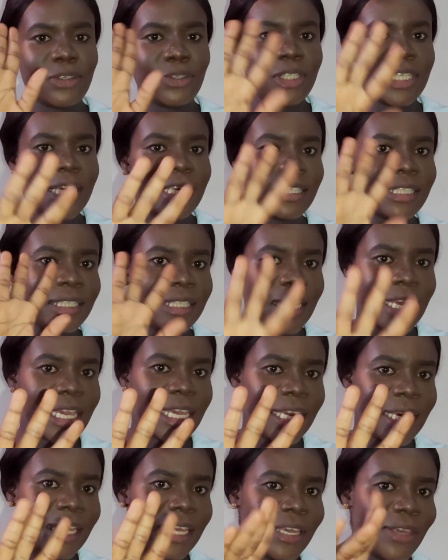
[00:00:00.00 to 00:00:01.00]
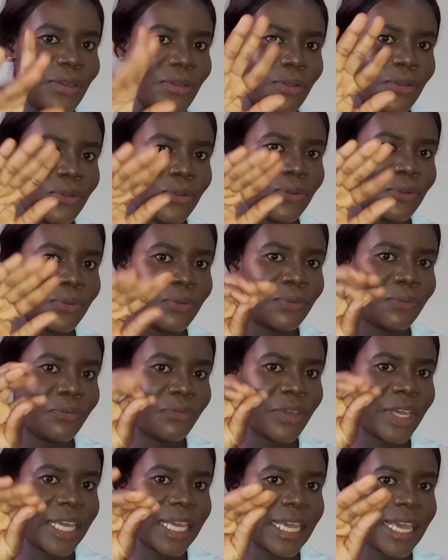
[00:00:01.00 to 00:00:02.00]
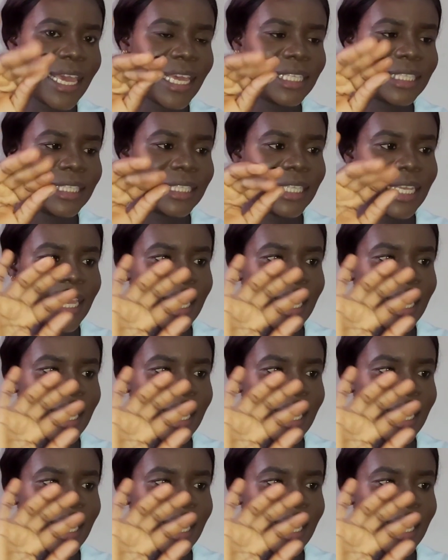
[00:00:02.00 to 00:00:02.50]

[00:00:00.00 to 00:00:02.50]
Just take your fingers